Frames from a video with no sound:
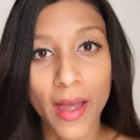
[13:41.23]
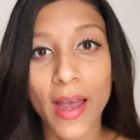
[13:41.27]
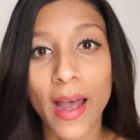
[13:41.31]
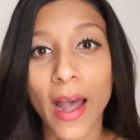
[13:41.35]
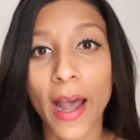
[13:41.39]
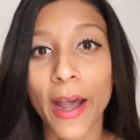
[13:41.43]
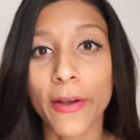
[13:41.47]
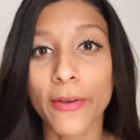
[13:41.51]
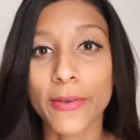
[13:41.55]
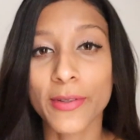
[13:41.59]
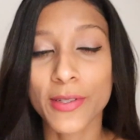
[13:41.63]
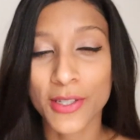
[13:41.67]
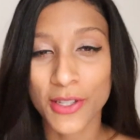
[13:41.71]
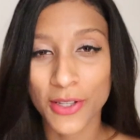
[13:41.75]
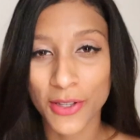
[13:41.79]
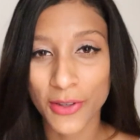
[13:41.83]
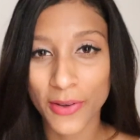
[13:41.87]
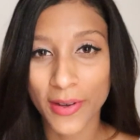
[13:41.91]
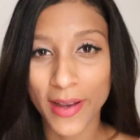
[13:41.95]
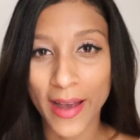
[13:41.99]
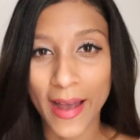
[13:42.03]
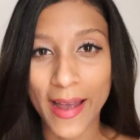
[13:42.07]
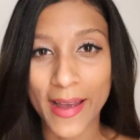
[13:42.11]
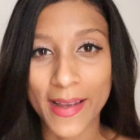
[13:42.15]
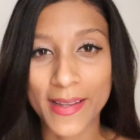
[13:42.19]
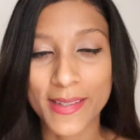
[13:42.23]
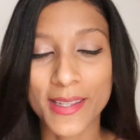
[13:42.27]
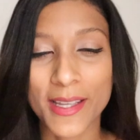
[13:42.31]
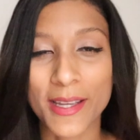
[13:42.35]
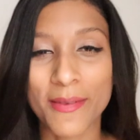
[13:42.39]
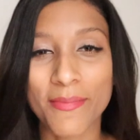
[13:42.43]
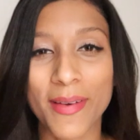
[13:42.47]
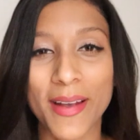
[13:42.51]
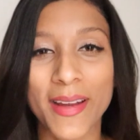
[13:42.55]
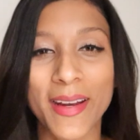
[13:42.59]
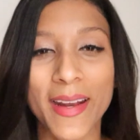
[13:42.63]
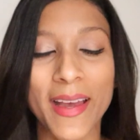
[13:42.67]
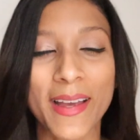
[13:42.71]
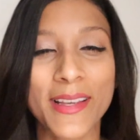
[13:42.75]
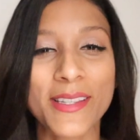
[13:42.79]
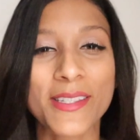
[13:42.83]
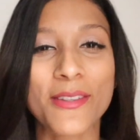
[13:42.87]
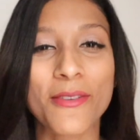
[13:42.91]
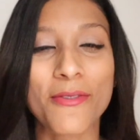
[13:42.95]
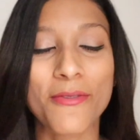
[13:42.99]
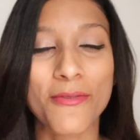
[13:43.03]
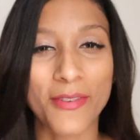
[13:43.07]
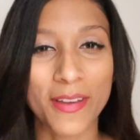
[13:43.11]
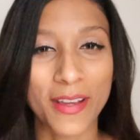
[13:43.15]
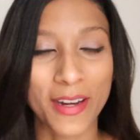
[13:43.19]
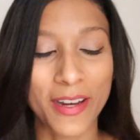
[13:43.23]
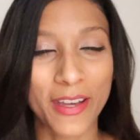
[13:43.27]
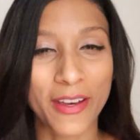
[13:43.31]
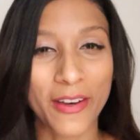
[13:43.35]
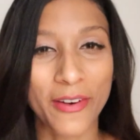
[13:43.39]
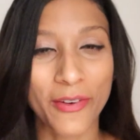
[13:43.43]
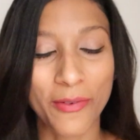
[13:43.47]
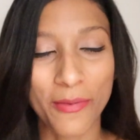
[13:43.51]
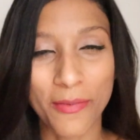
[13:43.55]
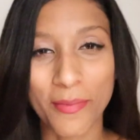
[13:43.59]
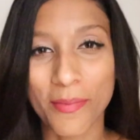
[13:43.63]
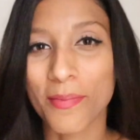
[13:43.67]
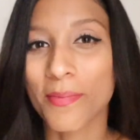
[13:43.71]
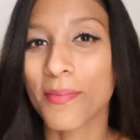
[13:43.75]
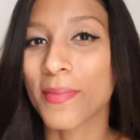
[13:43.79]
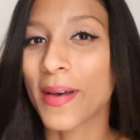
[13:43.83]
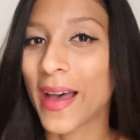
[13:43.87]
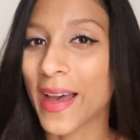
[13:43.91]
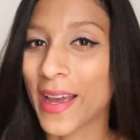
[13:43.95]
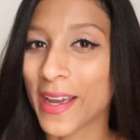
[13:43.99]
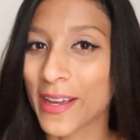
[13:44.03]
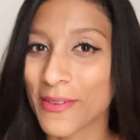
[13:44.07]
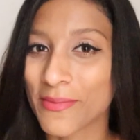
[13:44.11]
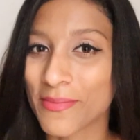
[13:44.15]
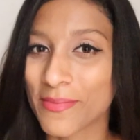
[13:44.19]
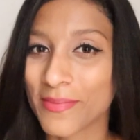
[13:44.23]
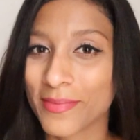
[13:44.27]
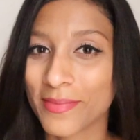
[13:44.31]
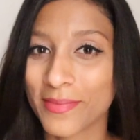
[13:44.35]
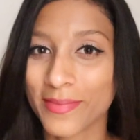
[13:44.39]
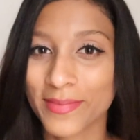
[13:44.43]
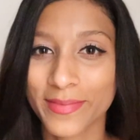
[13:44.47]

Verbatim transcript: I will see you guys in my next video. Bye.